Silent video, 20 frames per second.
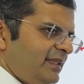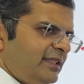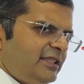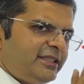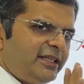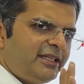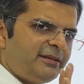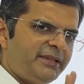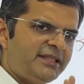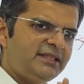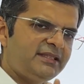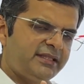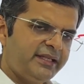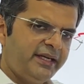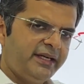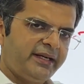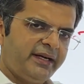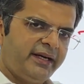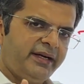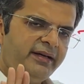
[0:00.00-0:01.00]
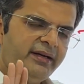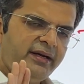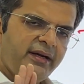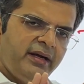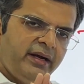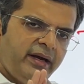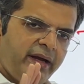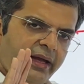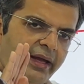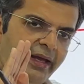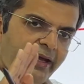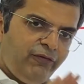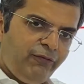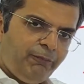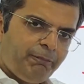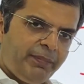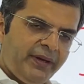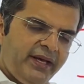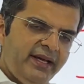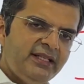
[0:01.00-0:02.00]
the statement stated, if
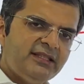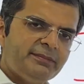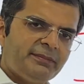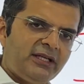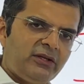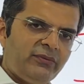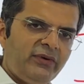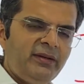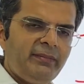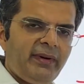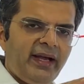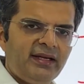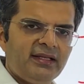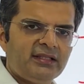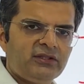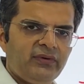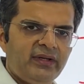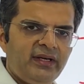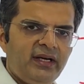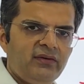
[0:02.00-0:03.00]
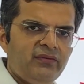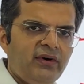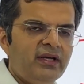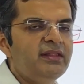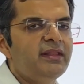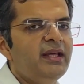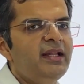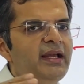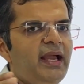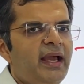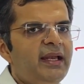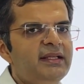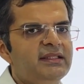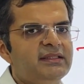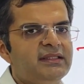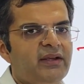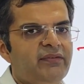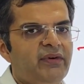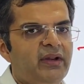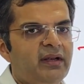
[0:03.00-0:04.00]
P is between minus 1 and 1, then N is
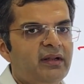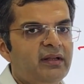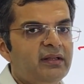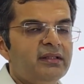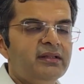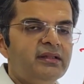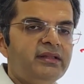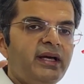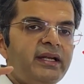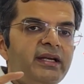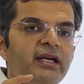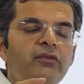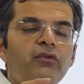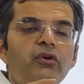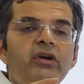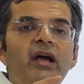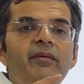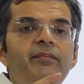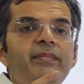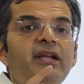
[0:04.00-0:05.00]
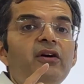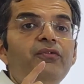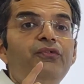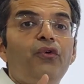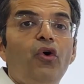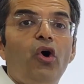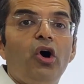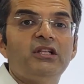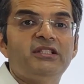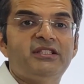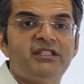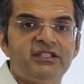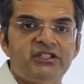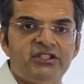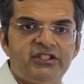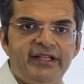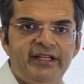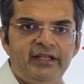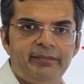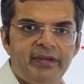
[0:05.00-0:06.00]
7. Then it would have been a false
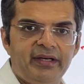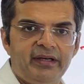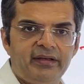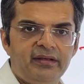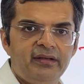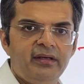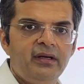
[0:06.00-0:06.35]
statement.